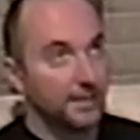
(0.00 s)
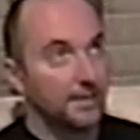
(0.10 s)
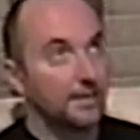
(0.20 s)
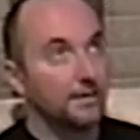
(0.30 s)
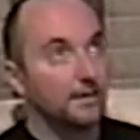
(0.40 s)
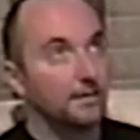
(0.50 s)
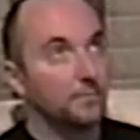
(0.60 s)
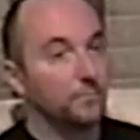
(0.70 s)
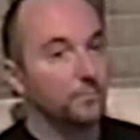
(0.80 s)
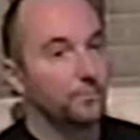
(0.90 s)
Yeah,
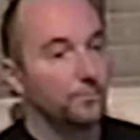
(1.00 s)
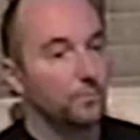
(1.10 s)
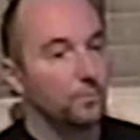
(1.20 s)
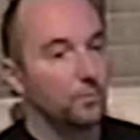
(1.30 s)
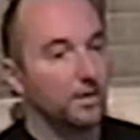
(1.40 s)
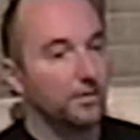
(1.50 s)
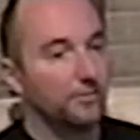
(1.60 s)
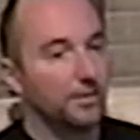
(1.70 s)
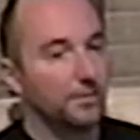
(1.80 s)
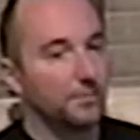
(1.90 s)
um, when I
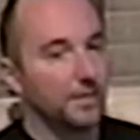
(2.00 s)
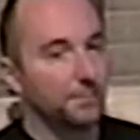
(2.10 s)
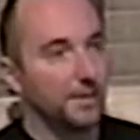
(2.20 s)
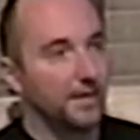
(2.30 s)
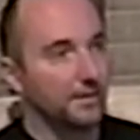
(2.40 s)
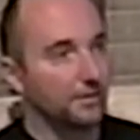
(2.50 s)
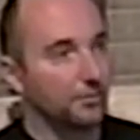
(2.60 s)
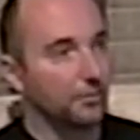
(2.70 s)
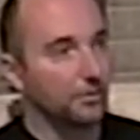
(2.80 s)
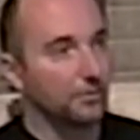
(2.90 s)
developed like panic
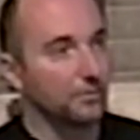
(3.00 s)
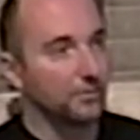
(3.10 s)
disorder,